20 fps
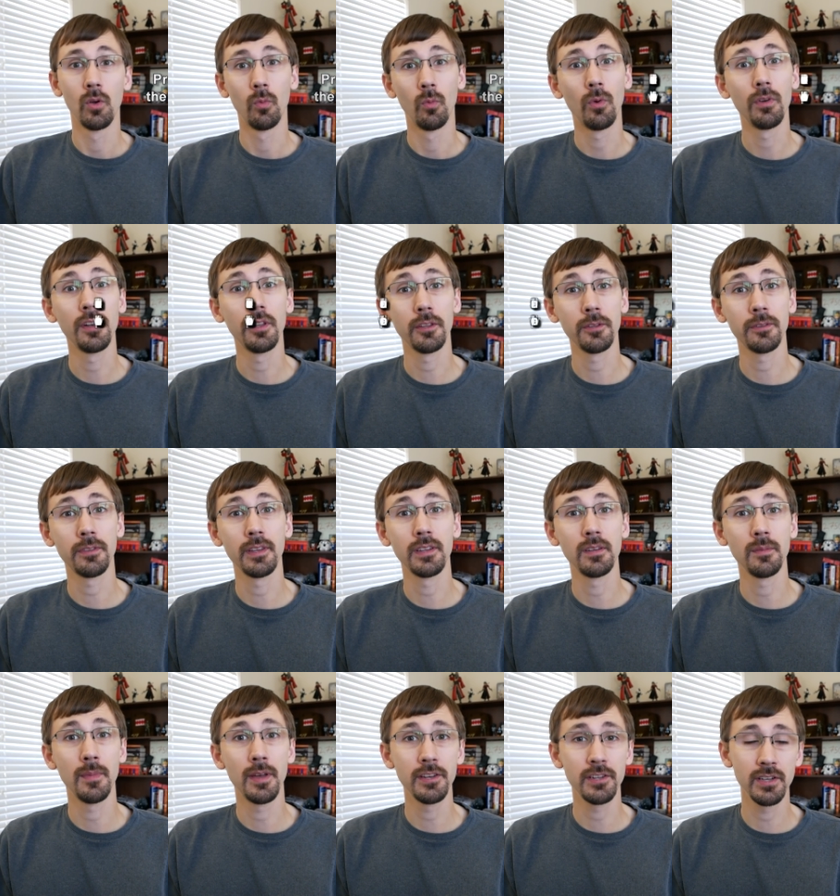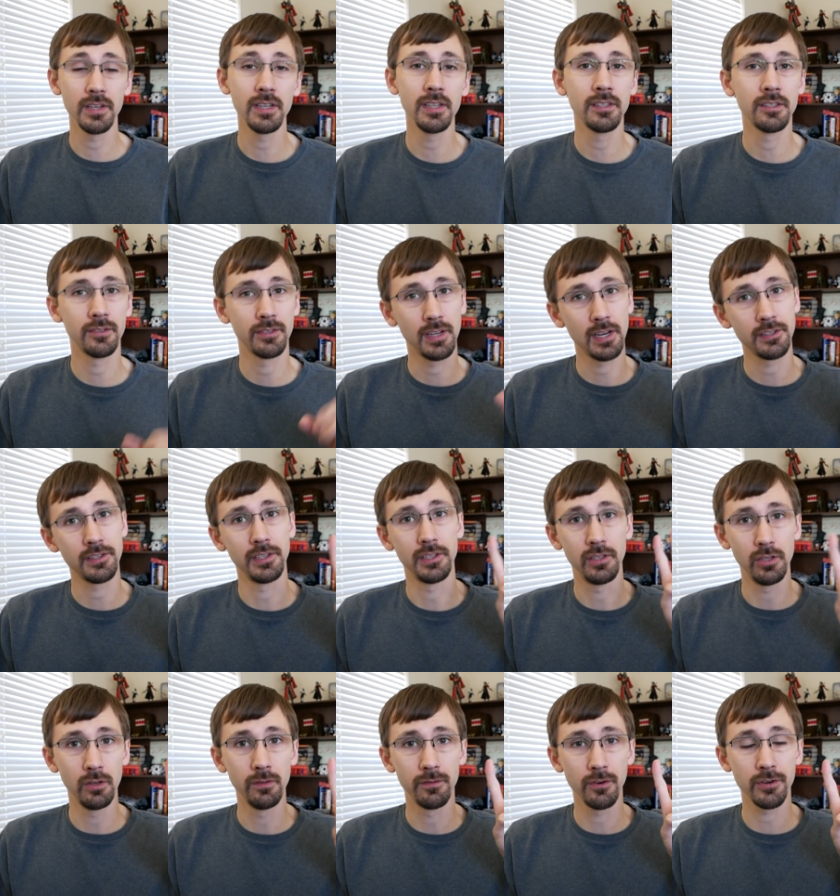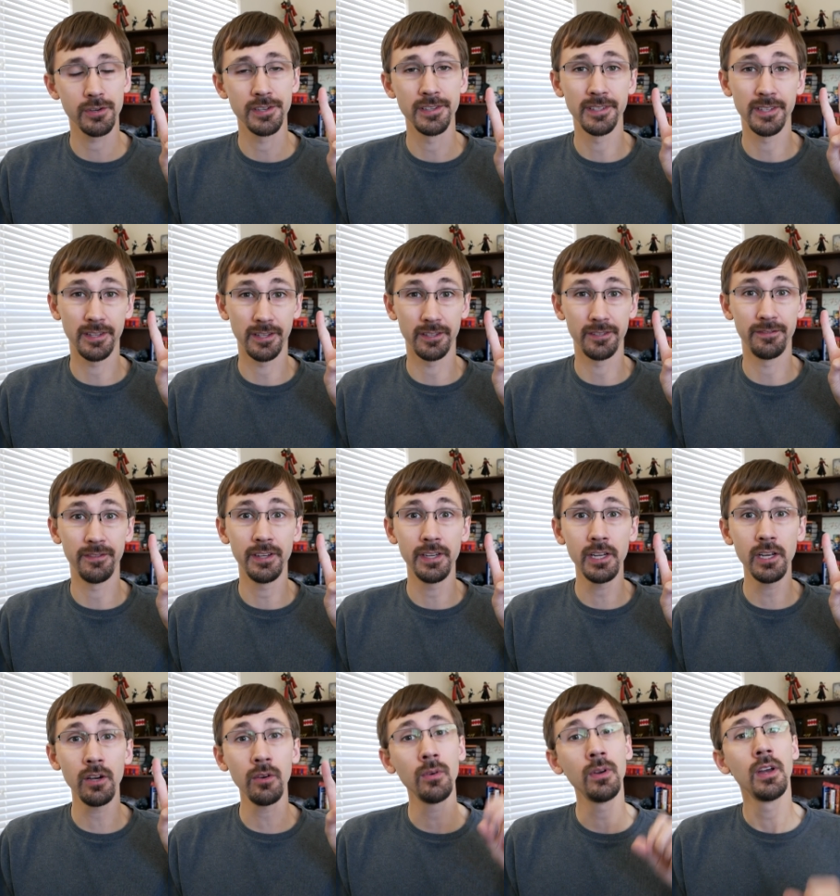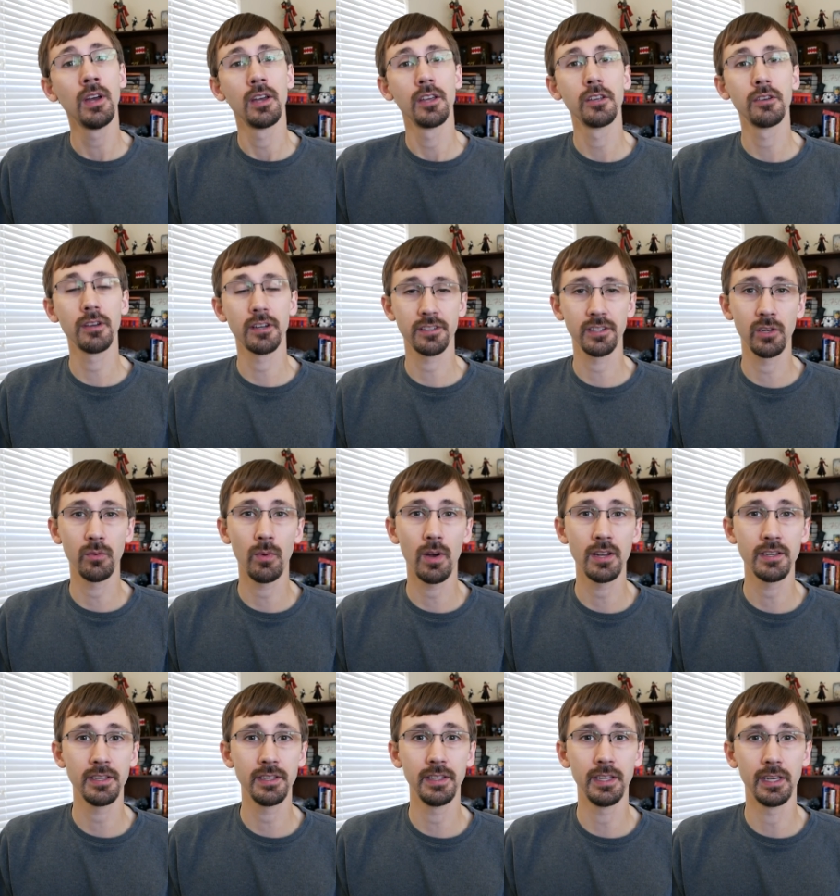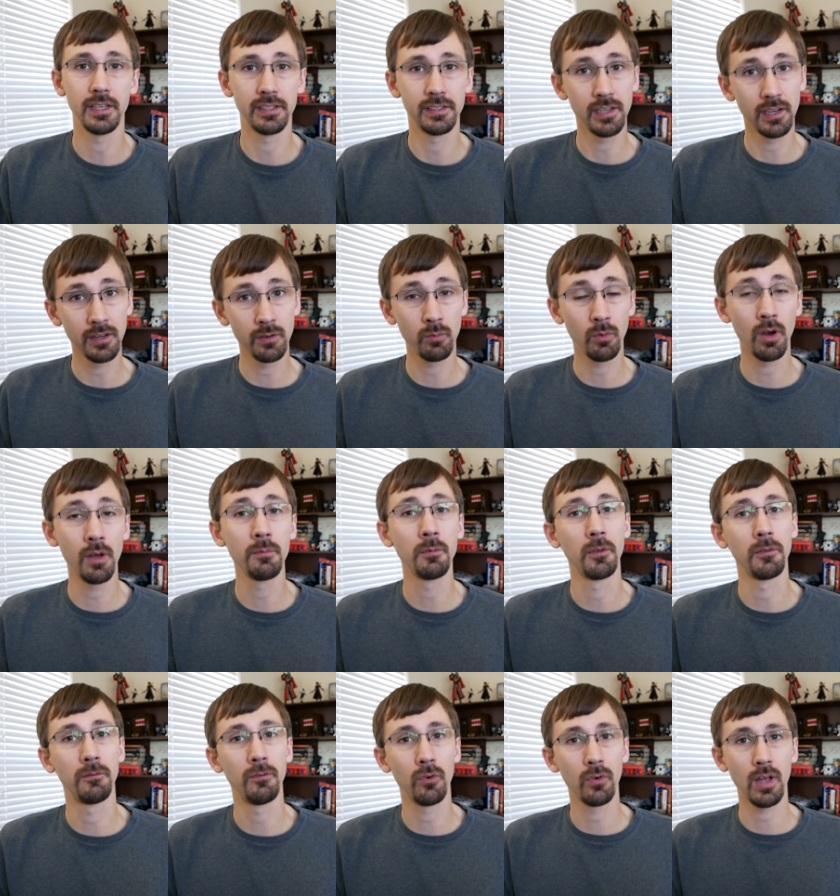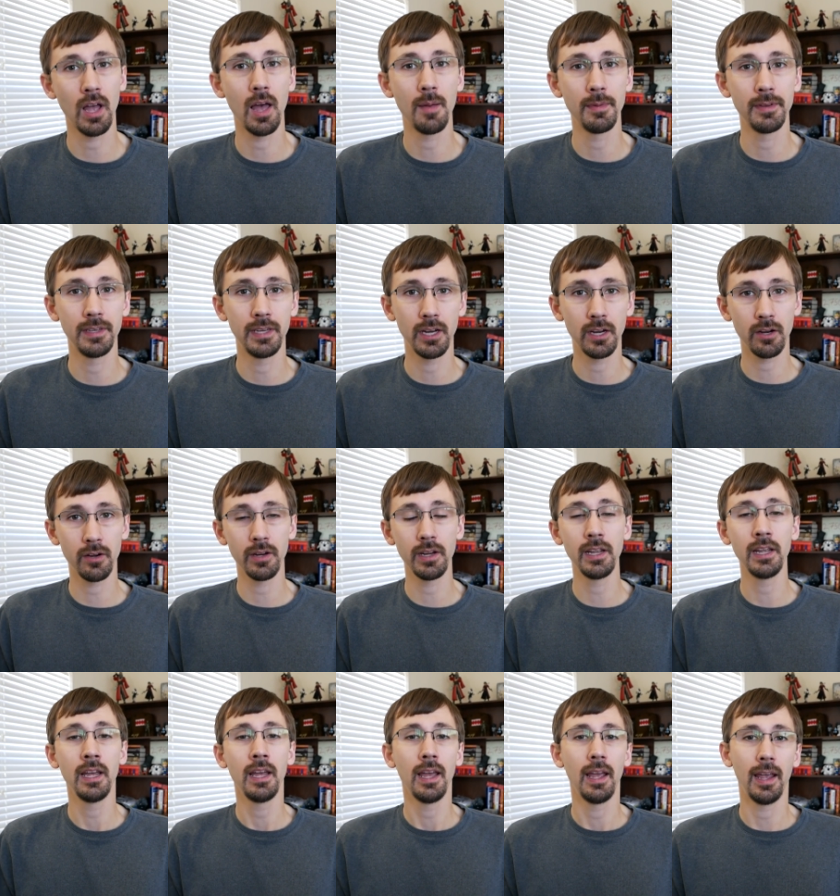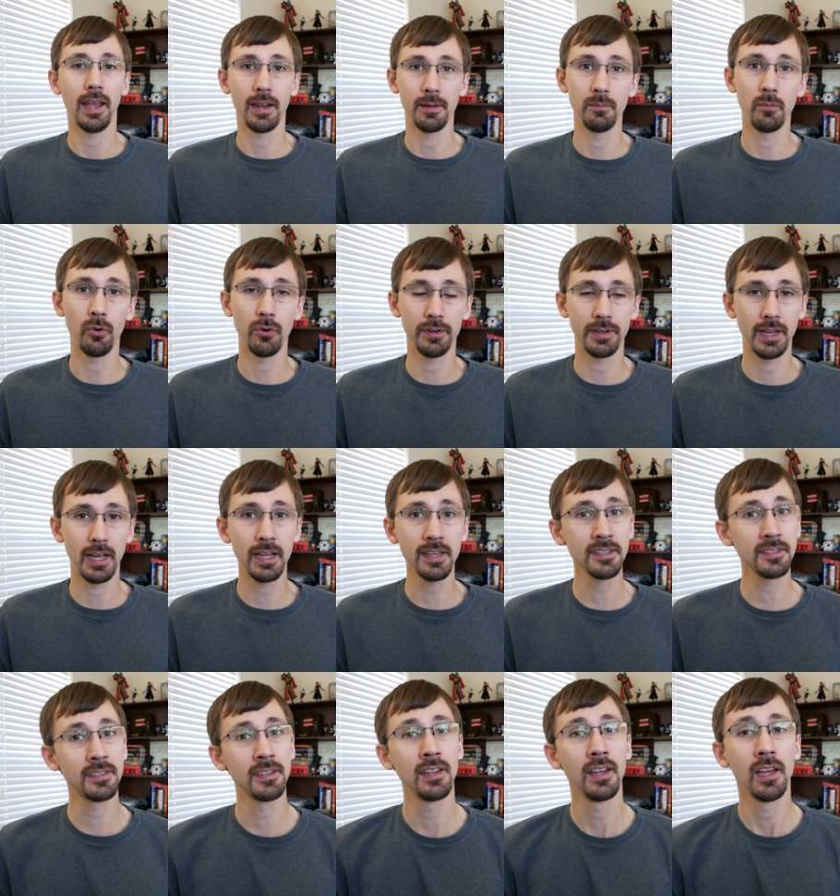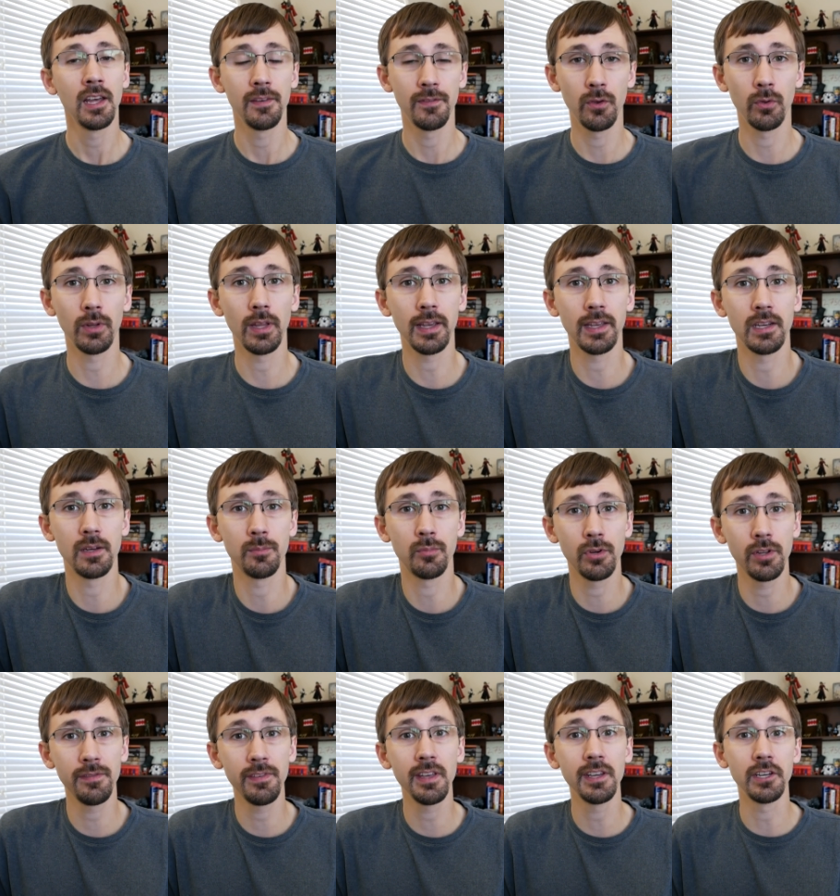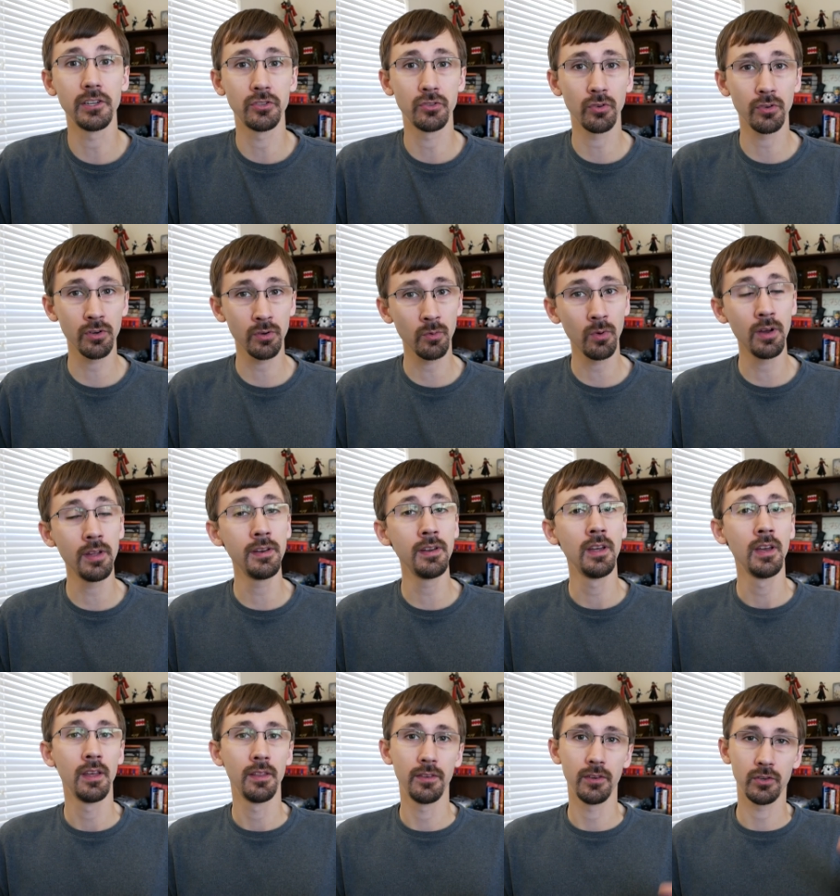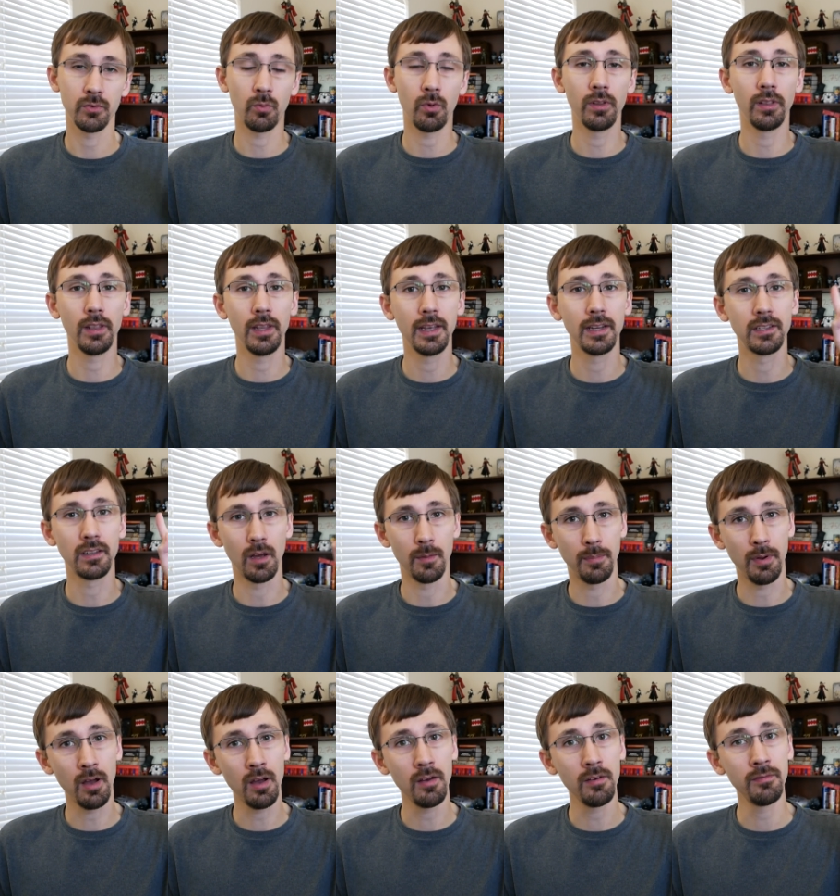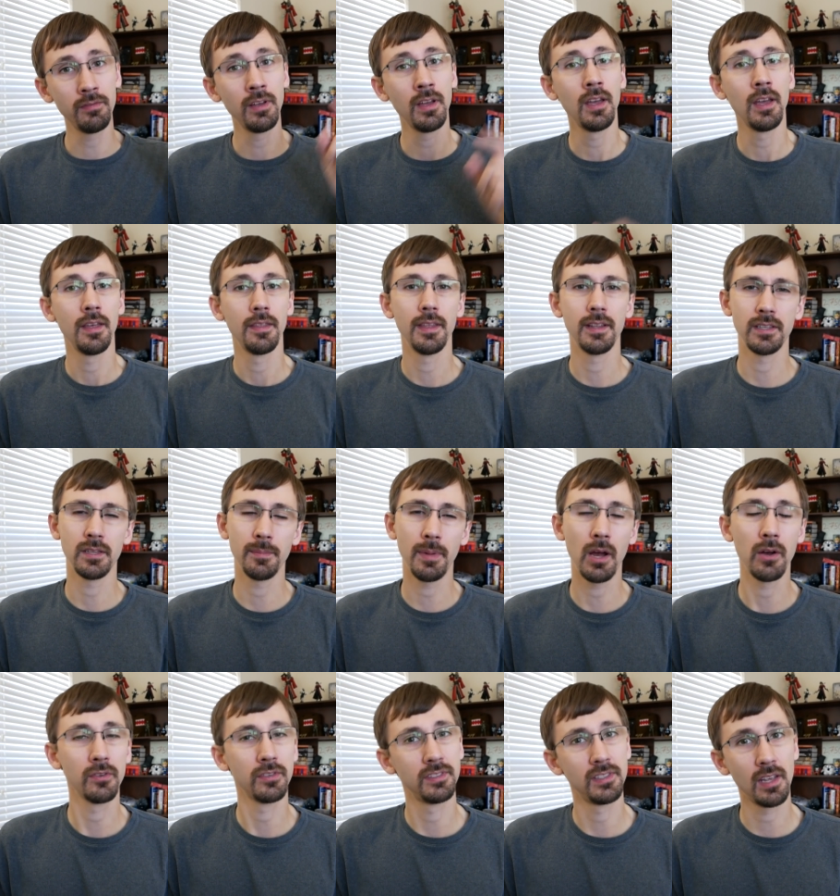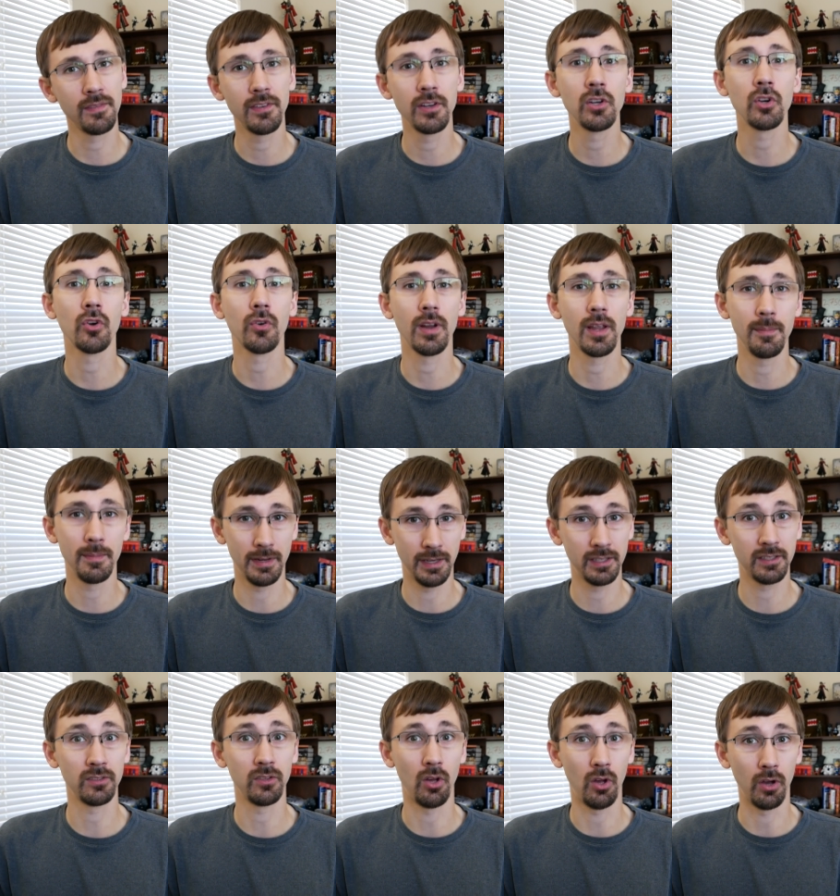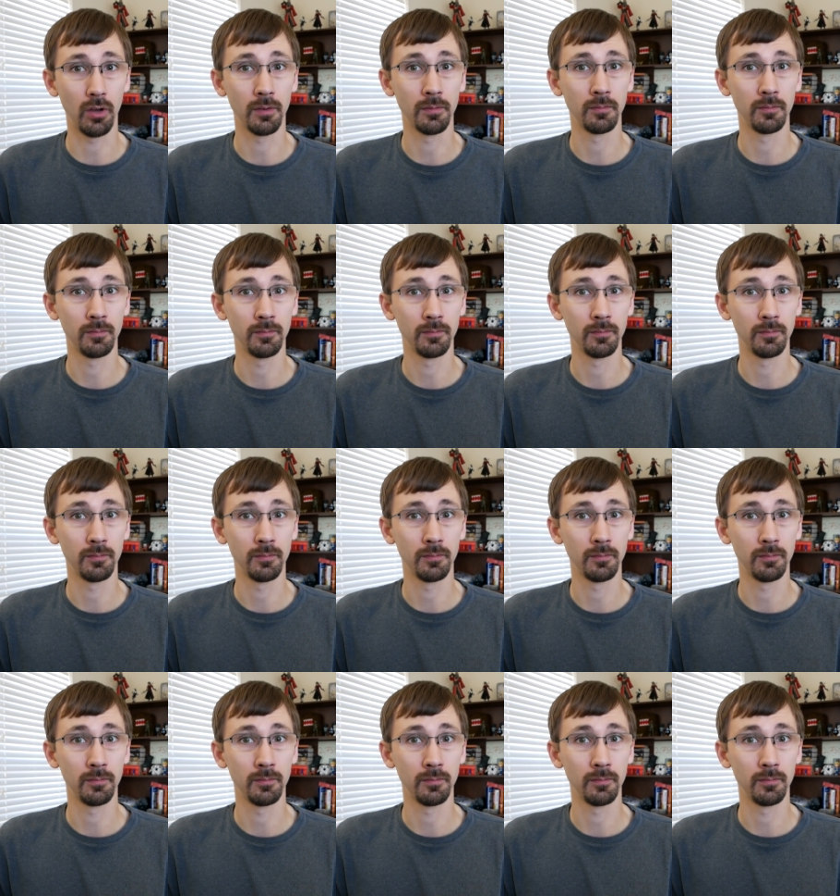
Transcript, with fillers: One other thing to mention is there's actually two versions of this video. You're actually watching the extended one with full commentary and more tests. If you would like an abbreviated shorter one, there's one linked above that's about seven or eight minutes long.